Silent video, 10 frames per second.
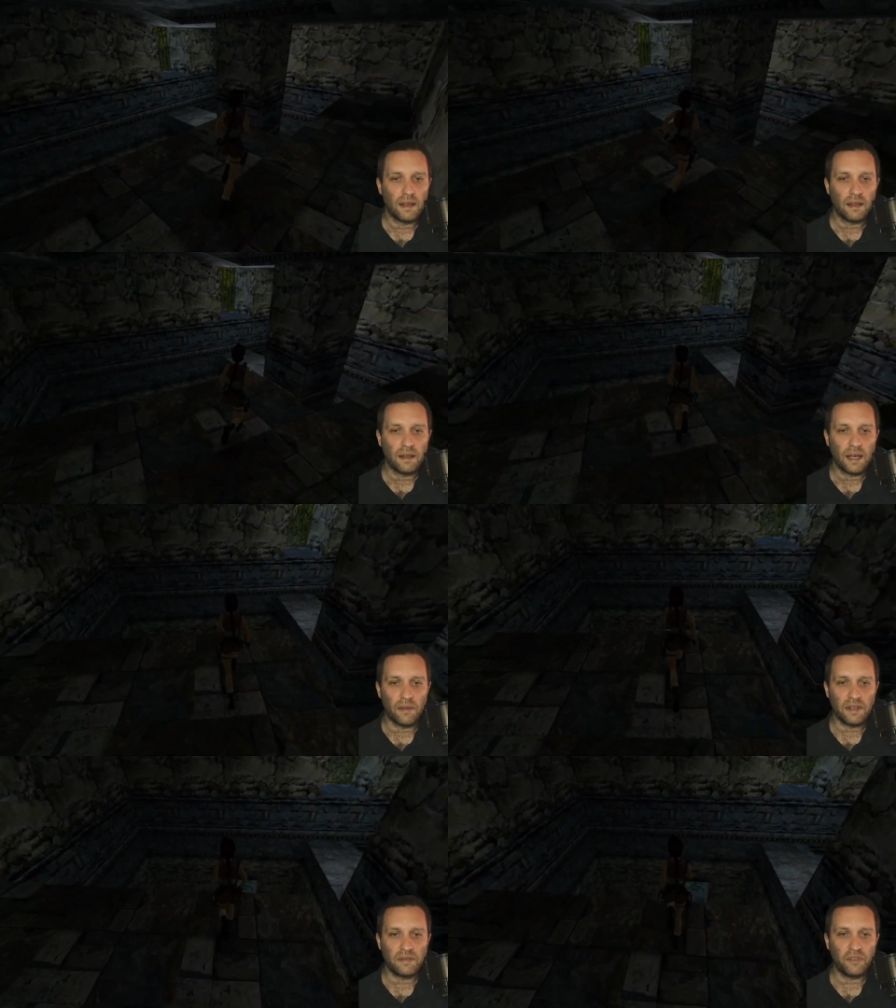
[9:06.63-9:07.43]

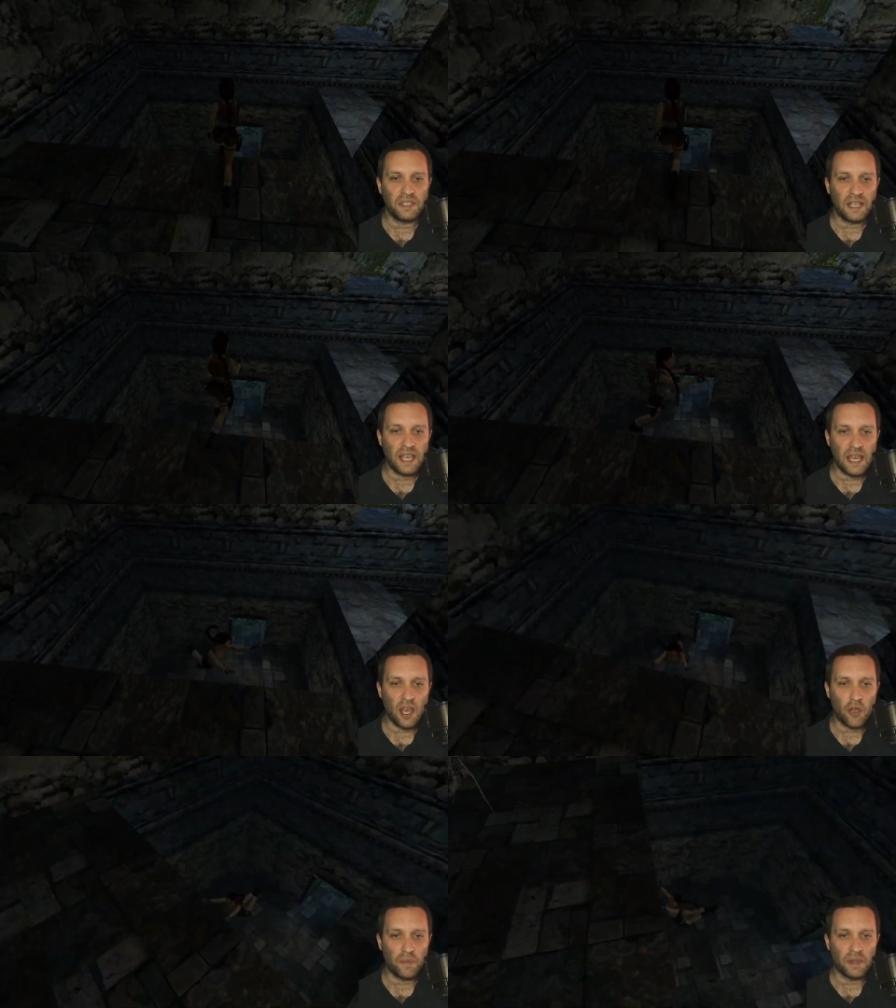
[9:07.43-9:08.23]
this rusty key
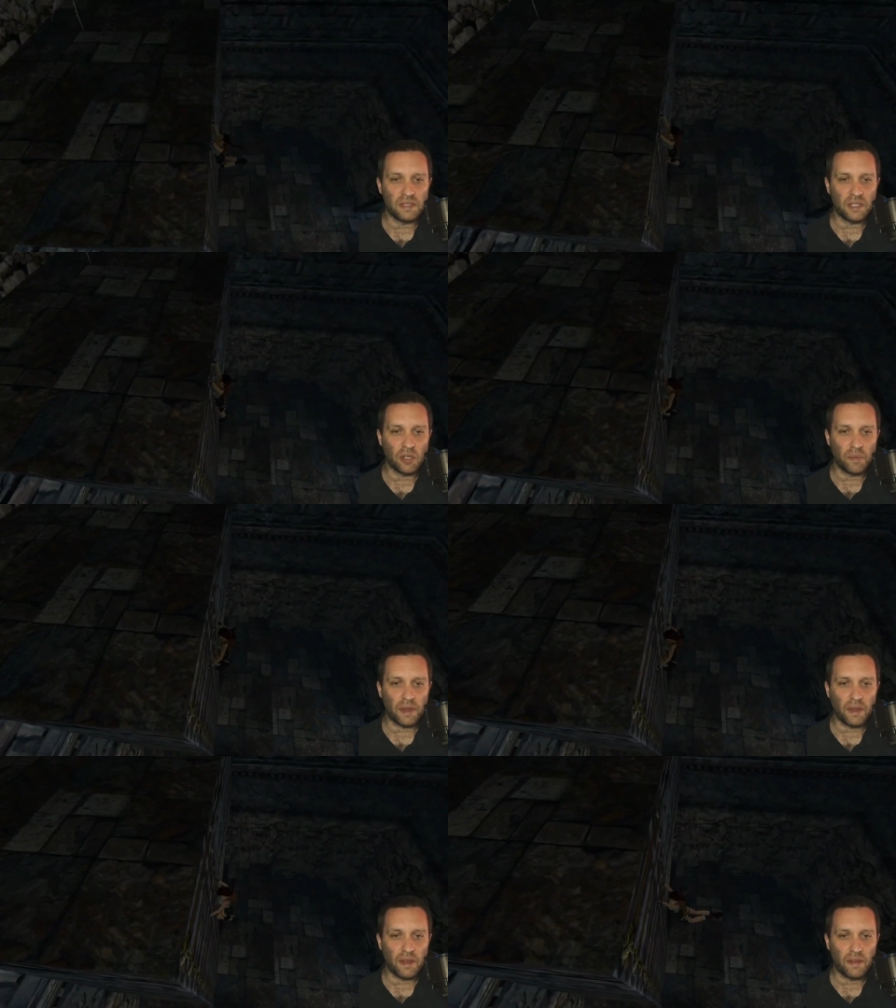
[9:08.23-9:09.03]
opens up
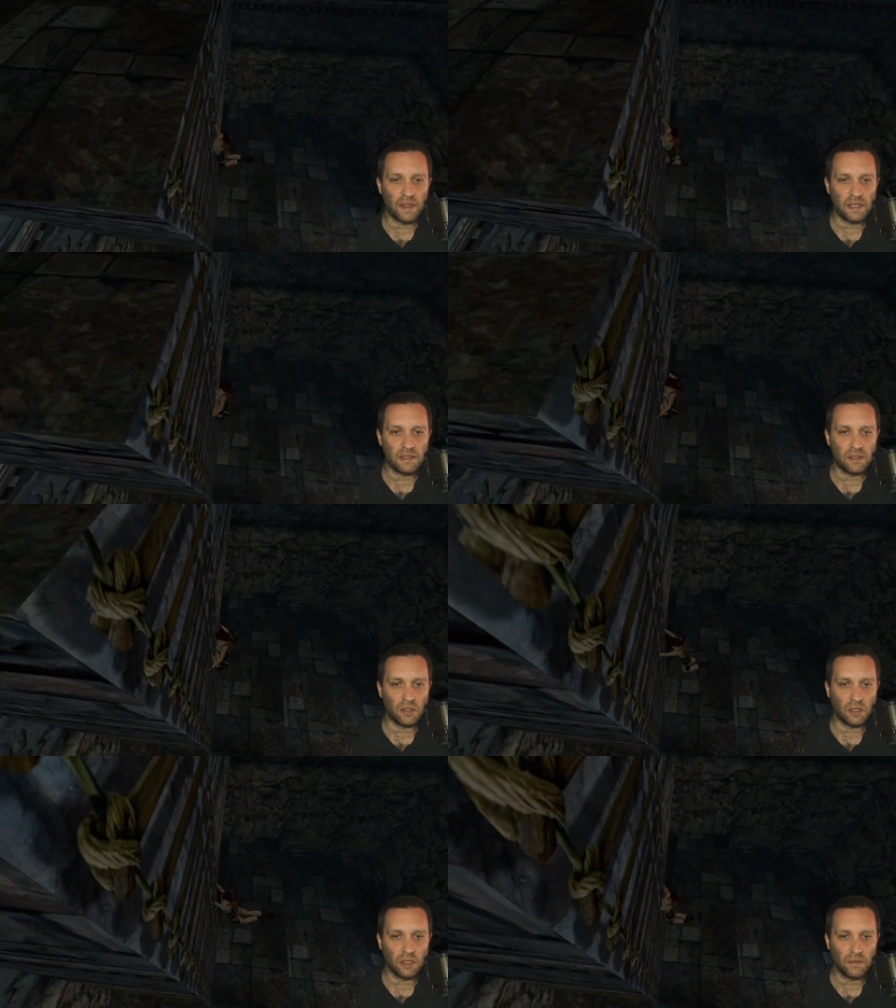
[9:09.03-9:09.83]
this
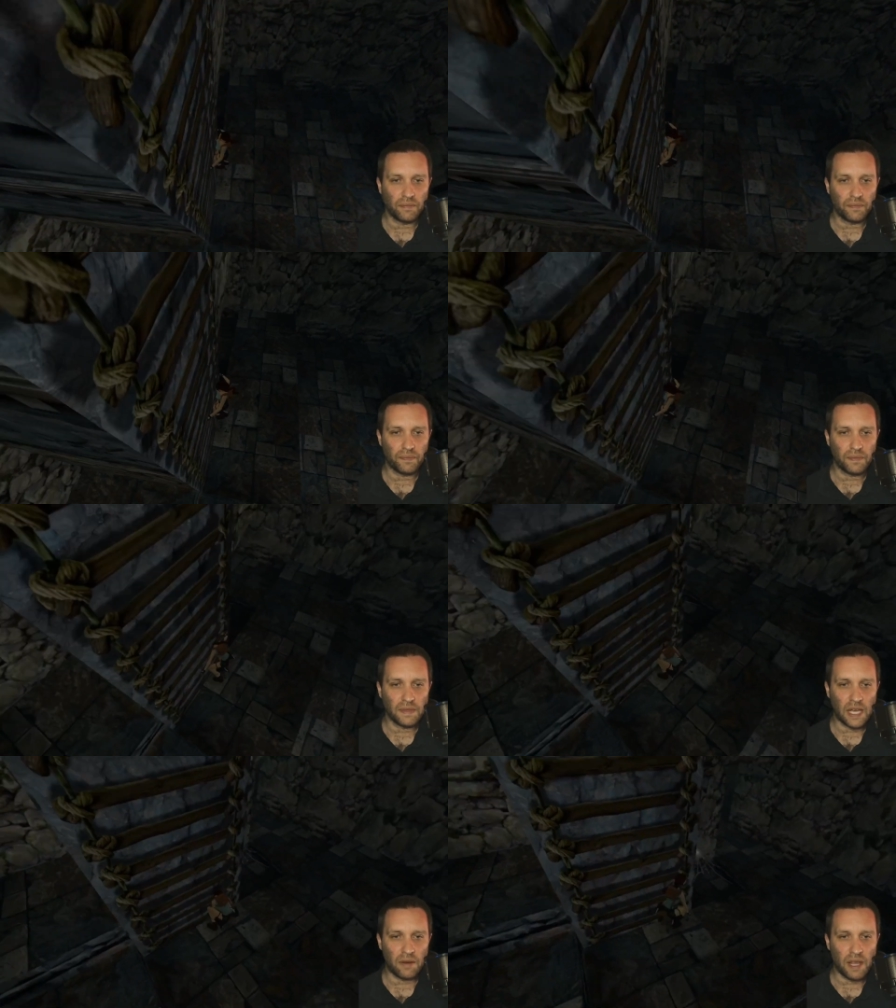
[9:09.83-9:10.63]
door
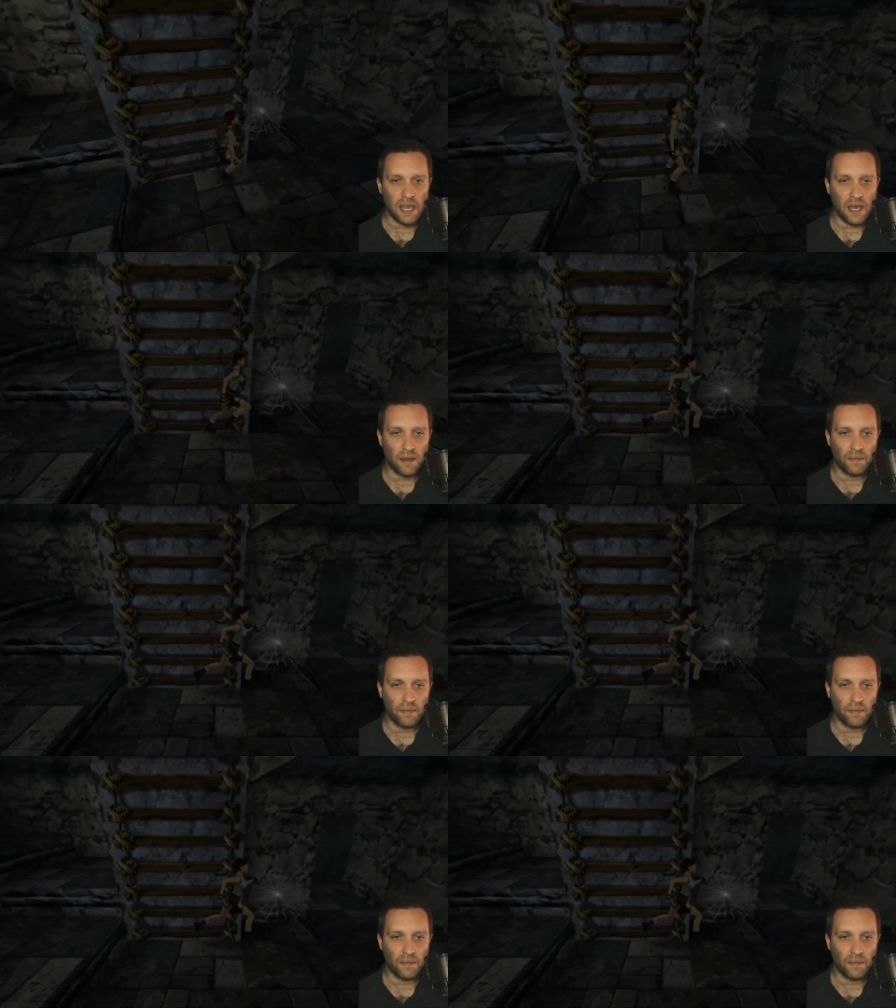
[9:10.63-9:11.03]
down here.